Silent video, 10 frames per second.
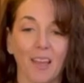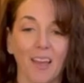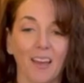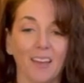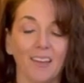
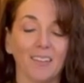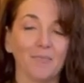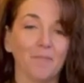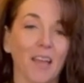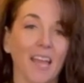
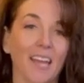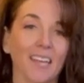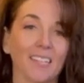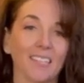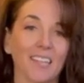um,
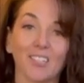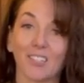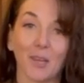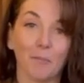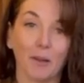and they
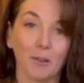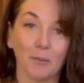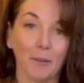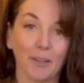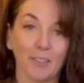just get better
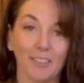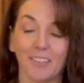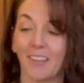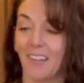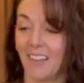and better,
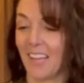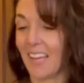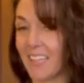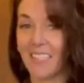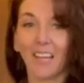like
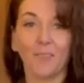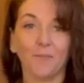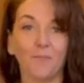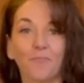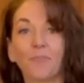I said.
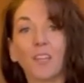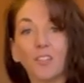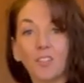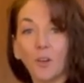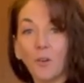
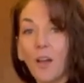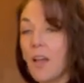So